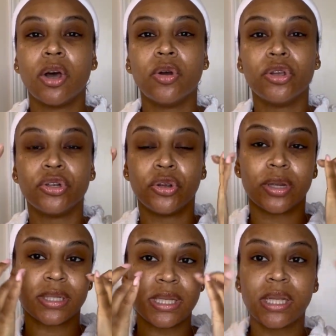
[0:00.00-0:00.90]
You can do your
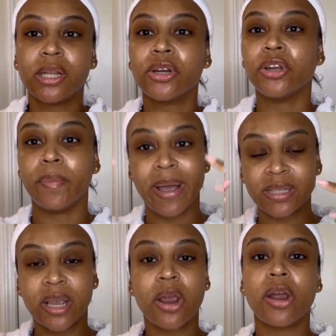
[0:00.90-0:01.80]
concealer, your
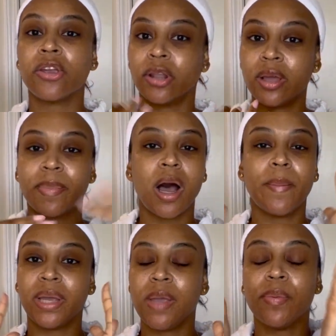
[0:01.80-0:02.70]
mascara, and your lip balm and
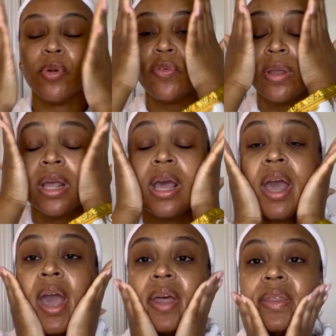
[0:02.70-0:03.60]
keep it moving.
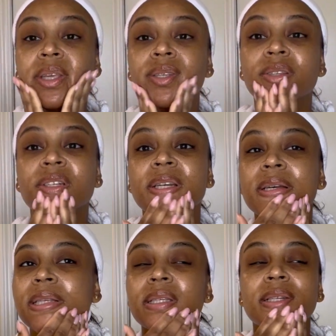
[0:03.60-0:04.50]
And this is
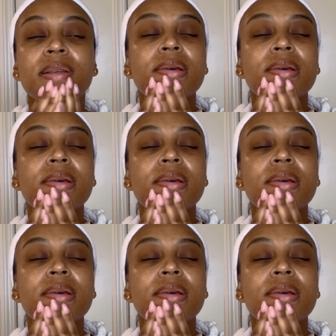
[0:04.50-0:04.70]
just